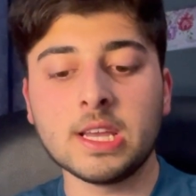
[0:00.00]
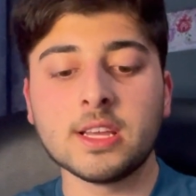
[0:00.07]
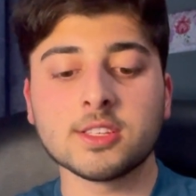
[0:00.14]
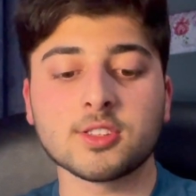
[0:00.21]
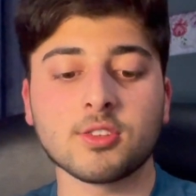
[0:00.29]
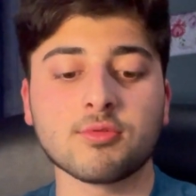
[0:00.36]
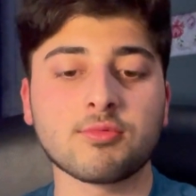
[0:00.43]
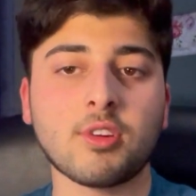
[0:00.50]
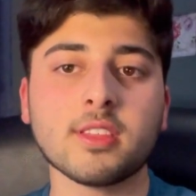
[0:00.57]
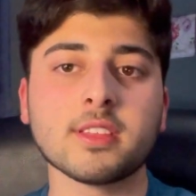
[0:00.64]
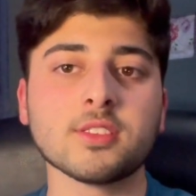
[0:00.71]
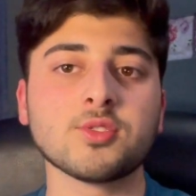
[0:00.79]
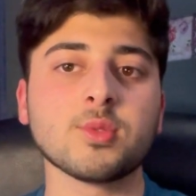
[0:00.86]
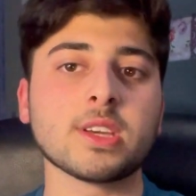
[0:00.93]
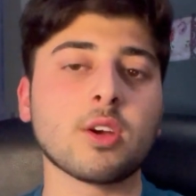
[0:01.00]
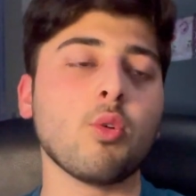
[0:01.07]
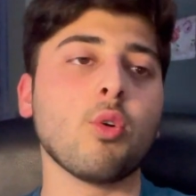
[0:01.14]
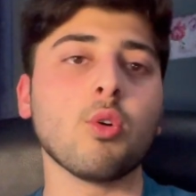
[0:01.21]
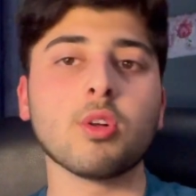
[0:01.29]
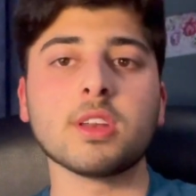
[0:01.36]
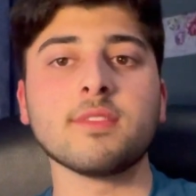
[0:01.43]
So rather than doing
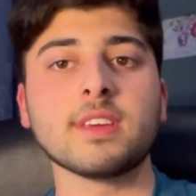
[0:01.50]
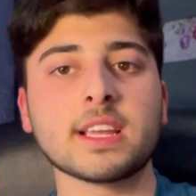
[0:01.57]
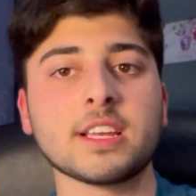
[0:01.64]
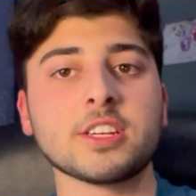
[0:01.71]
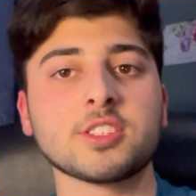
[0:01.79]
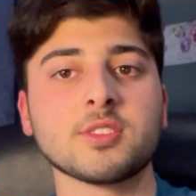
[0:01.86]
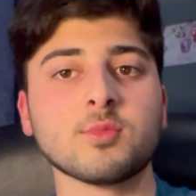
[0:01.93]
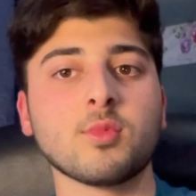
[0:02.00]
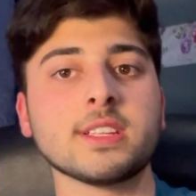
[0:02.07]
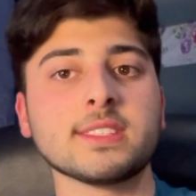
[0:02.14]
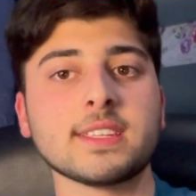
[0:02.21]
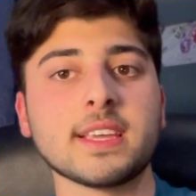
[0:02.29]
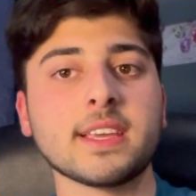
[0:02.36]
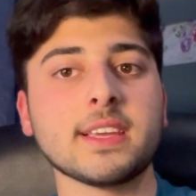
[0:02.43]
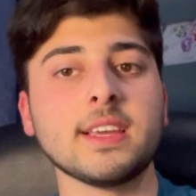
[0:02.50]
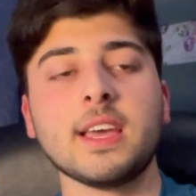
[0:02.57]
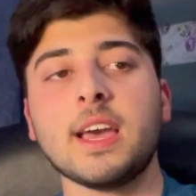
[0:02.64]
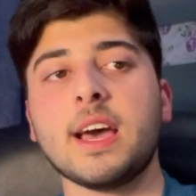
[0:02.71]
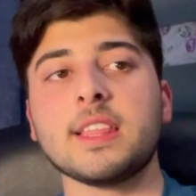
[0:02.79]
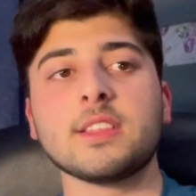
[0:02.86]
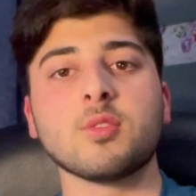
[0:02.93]
all of English in one day
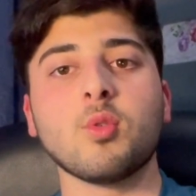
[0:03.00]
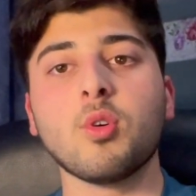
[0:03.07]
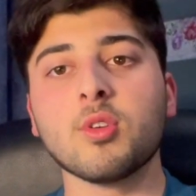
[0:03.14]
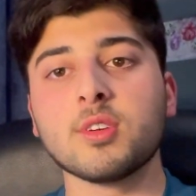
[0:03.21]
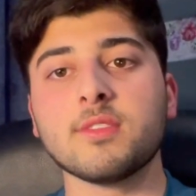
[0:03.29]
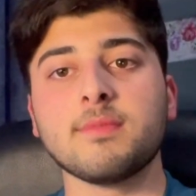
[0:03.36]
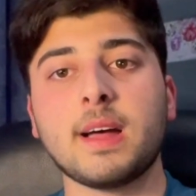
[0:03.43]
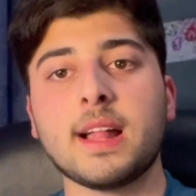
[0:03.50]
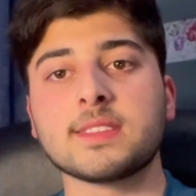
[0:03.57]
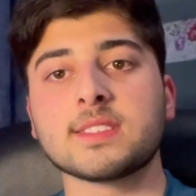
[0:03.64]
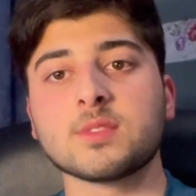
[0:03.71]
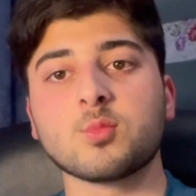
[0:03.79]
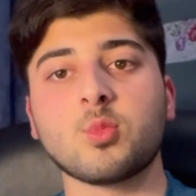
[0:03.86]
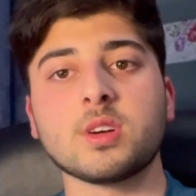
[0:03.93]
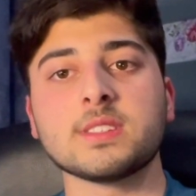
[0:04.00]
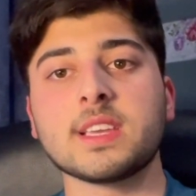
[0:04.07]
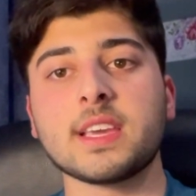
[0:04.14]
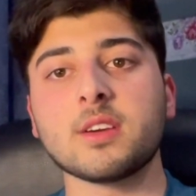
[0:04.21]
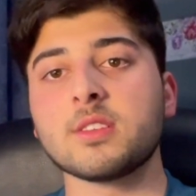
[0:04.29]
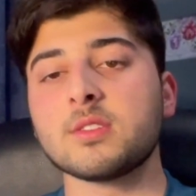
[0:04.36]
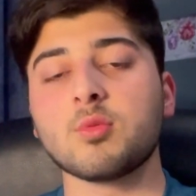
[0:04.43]
and all of maths in one
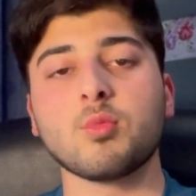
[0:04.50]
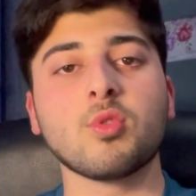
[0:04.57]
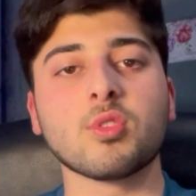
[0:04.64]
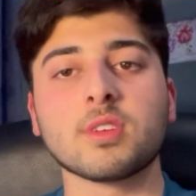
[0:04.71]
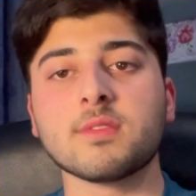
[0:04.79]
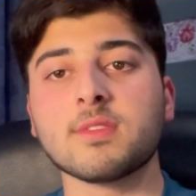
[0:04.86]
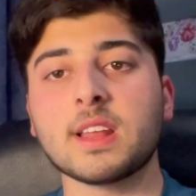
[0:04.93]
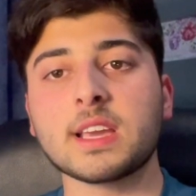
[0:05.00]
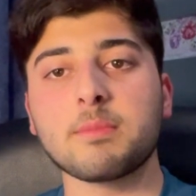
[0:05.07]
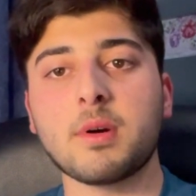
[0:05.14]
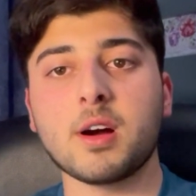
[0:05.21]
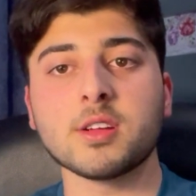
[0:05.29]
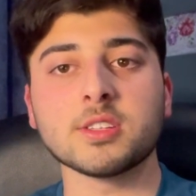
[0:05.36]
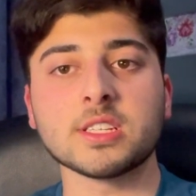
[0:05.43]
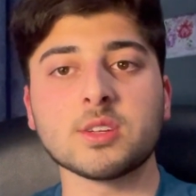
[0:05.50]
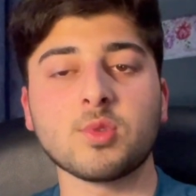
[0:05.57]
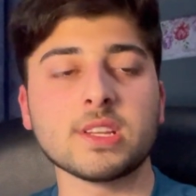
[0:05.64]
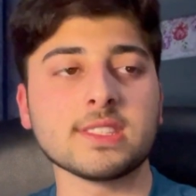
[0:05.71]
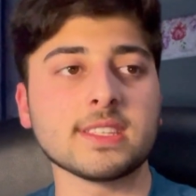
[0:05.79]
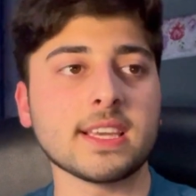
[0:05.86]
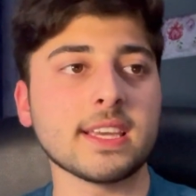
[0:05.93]
day and all of like biology in
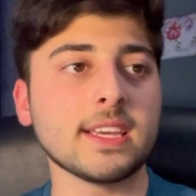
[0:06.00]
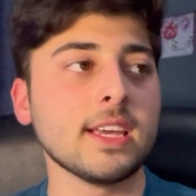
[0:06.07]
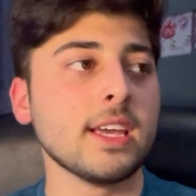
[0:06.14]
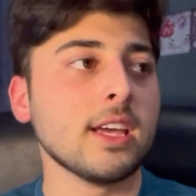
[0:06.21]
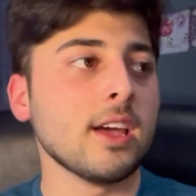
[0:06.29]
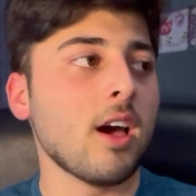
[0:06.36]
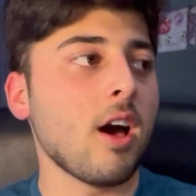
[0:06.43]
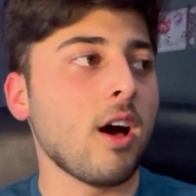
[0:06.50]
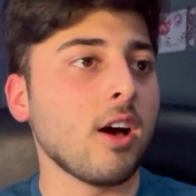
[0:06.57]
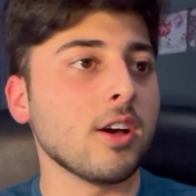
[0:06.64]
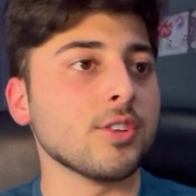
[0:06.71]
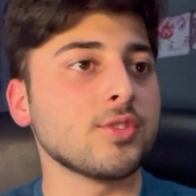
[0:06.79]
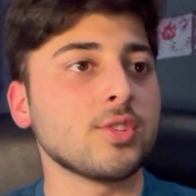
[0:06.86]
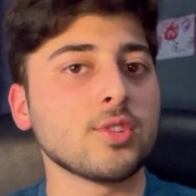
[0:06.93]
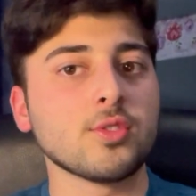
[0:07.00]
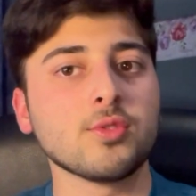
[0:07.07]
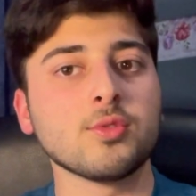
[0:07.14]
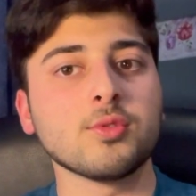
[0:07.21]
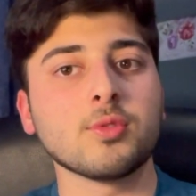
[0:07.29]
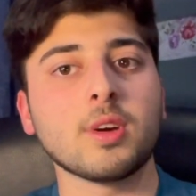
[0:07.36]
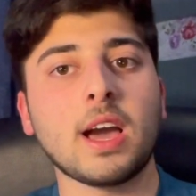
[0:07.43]
one day,
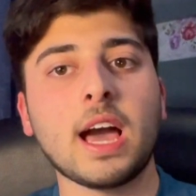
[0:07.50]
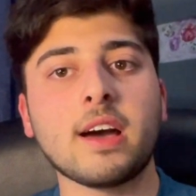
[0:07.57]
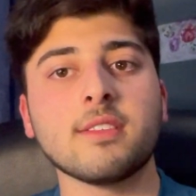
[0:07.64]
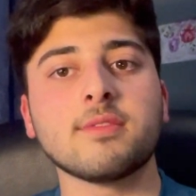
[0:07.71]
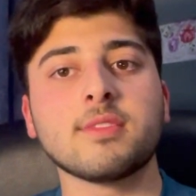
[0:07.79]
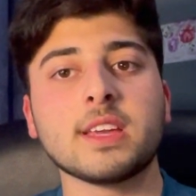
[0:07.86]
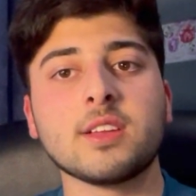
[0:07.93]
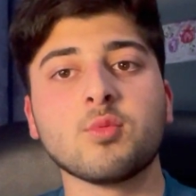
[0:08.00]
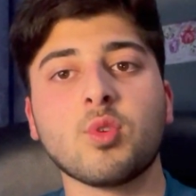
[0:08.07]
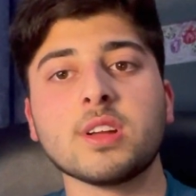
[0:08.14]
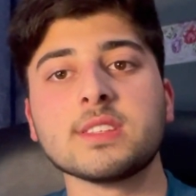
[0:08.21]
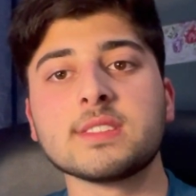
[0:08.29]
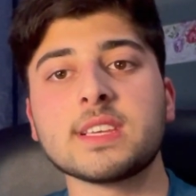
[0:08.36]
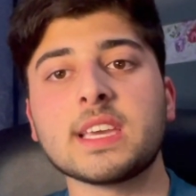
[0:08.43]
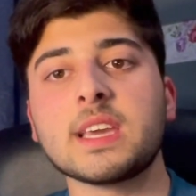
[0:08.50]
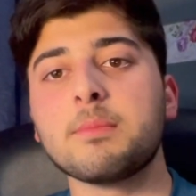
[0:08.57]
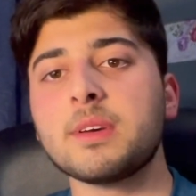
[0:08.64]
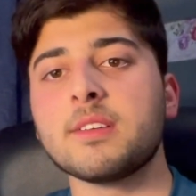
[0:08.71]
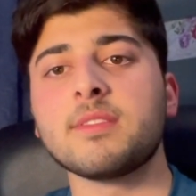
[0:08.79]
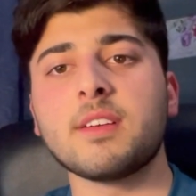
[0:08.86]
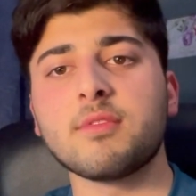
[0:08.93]
to have in one day a
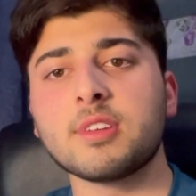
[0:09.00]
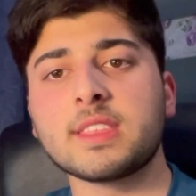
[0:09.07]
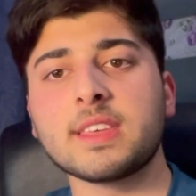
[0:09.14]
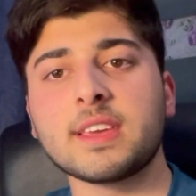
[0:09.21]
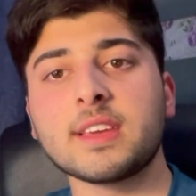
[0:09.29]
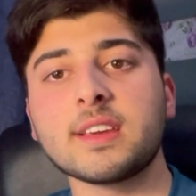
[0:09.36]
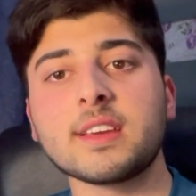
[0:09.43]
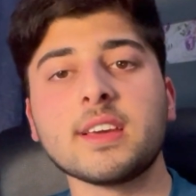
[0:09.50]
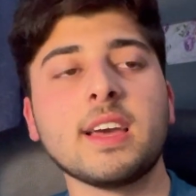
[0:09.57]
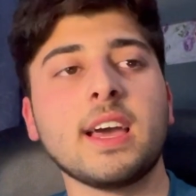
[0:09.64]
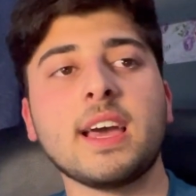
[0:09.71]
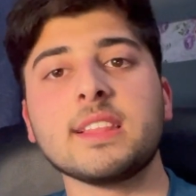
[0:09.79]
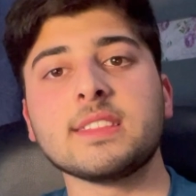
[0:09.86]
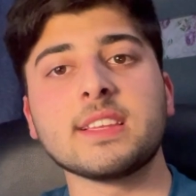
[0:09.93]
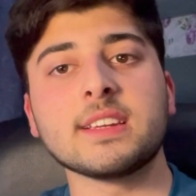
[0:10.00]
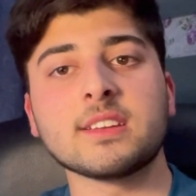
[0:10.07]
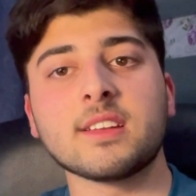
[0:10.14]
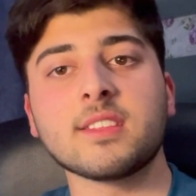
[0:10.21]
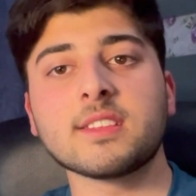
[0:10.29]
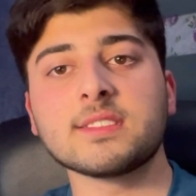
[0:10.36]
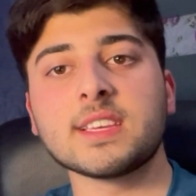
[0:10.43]
bit of everything and in
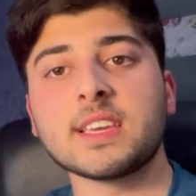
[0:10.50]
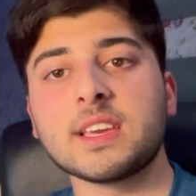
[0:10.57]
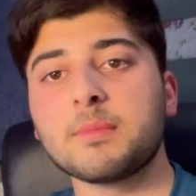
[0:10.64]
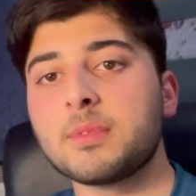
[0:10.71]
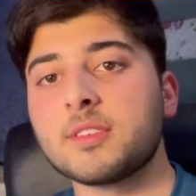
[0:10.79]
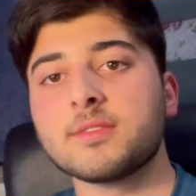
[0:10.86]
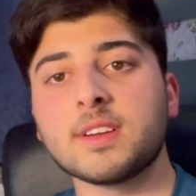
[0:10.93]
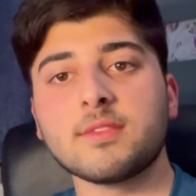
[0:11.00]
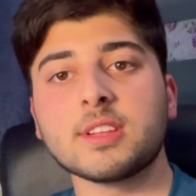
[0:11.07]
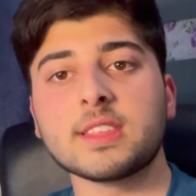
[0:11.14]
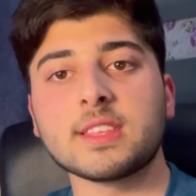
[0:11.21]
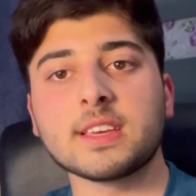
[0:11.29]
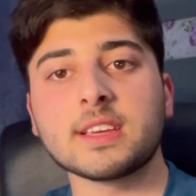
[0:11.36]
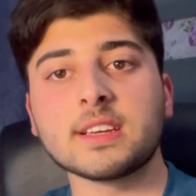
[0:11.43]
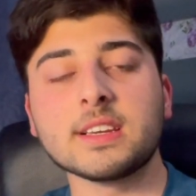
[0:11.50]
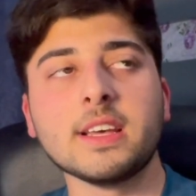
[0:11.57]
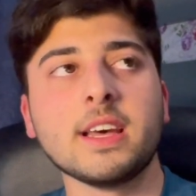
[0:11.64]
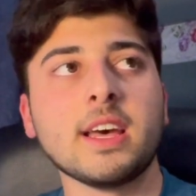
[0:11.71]
another day a bit of everything.